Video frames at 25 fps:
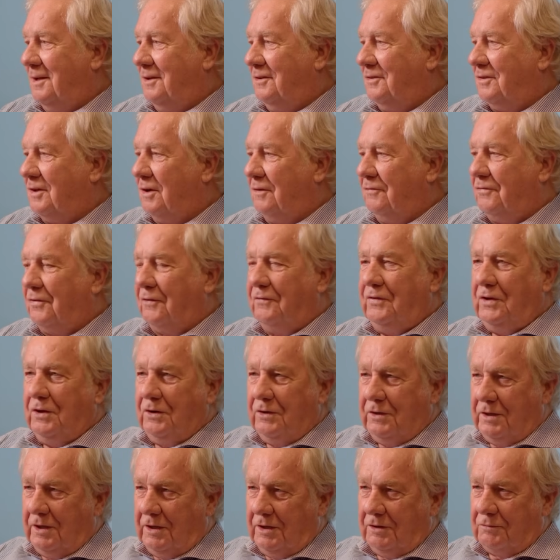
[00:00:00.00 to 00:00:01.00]
So for a
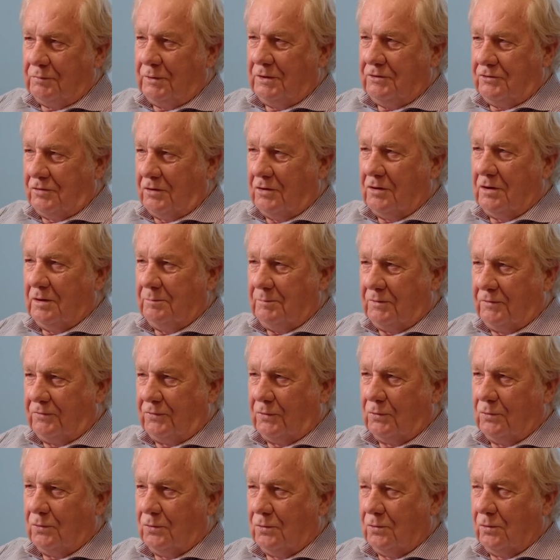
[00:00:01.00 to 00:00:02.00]
few years we tried
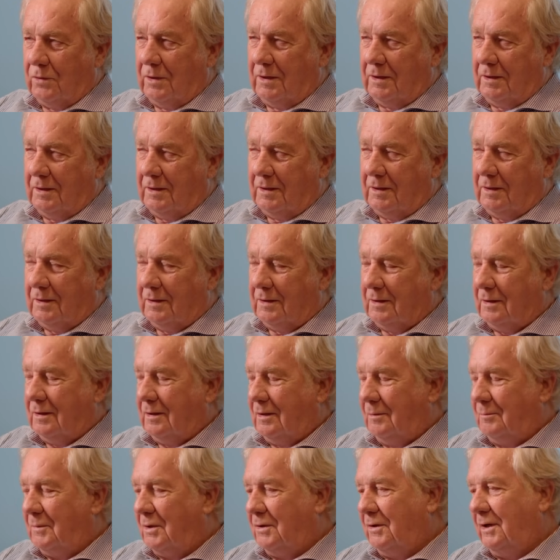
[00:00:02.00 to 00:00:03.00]
before
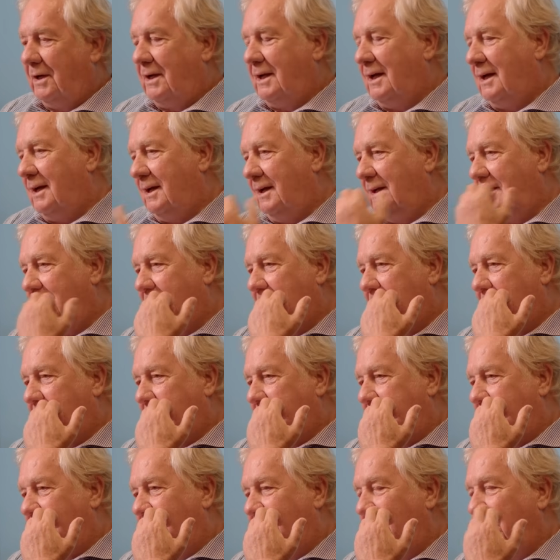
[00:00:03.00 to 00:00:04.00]

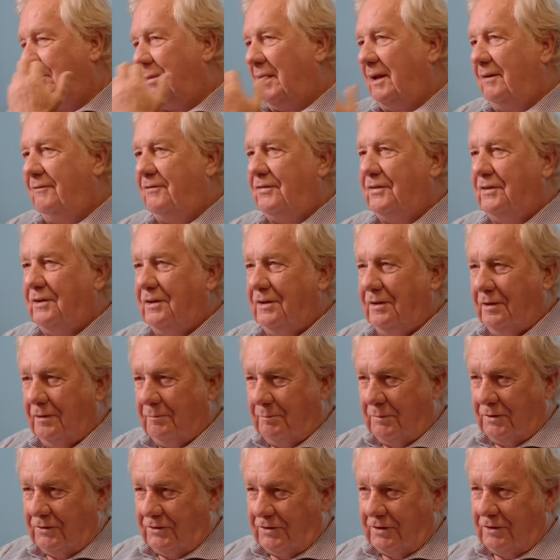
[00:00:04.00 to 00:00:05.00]
Americane, Kevin Bamford
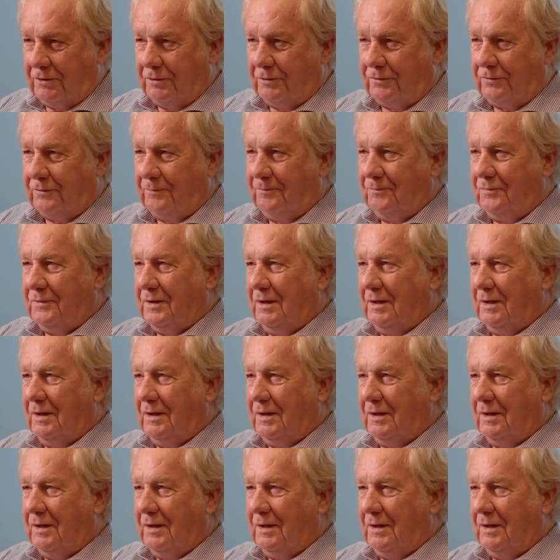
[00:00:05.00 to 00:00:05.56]
and myself,